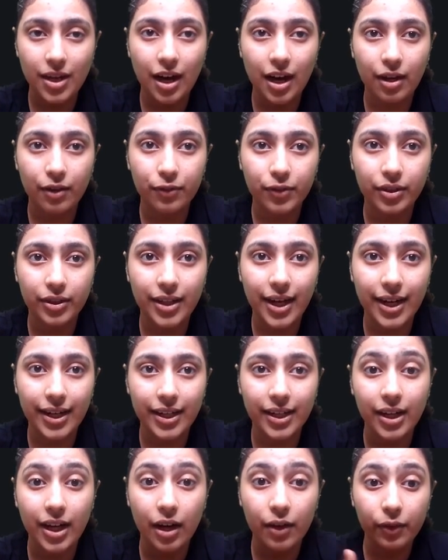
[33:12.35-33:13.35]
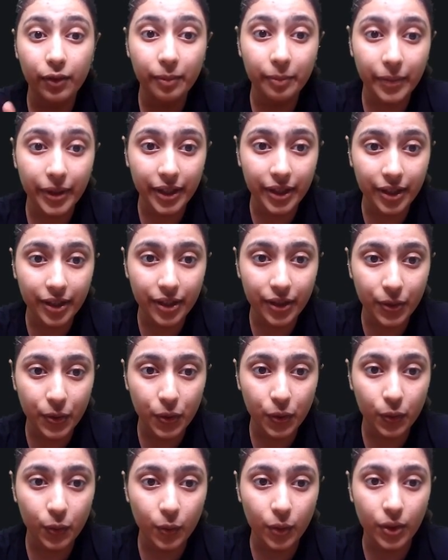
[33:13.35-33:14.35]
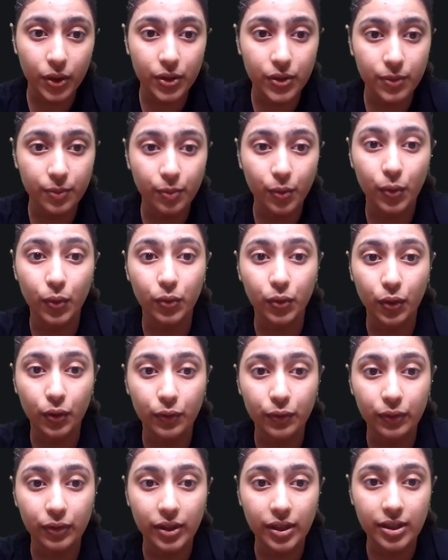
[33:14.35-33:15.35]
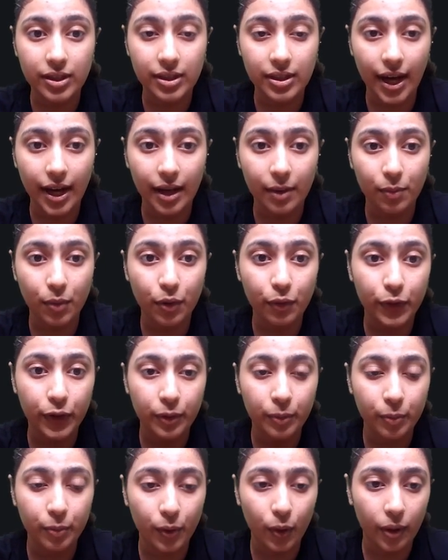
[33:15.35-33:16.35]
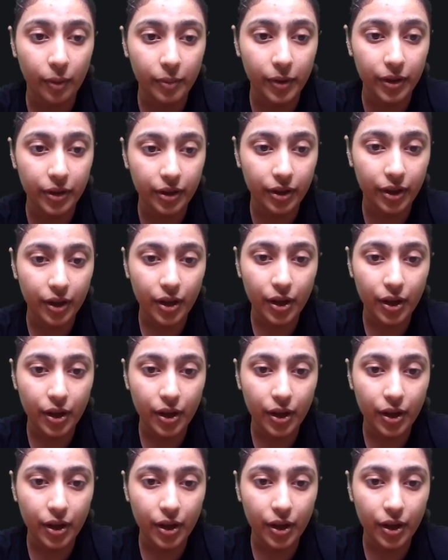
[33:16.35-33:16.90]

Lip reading: After that, government towards both of this type of employment.